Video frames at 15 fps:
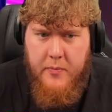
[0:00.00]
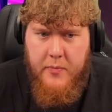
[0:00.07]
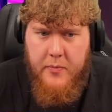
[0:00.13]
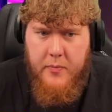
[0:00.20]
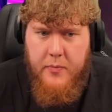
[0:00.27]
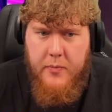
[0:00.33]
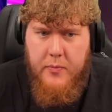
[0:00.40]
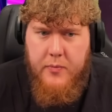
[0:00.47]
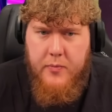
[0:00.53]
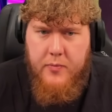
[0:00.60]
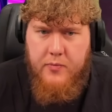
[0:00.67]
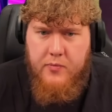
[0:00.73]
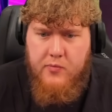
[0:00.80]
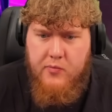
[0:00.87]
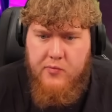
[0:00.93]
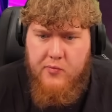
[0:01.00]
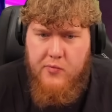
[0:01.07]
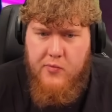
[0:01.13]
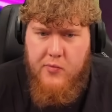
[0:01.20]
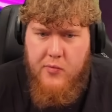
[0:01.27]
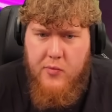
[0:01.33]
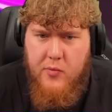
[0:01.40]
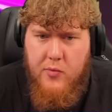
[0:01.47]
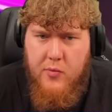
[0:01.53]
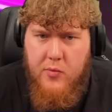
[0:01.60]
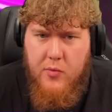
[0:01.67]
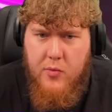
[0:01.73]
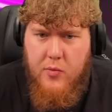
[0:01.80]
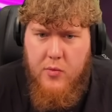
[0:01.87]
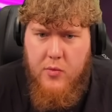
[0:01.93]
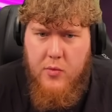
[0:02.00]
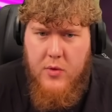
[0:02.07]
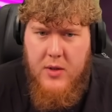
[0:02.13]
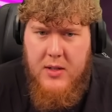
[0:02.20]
(silence)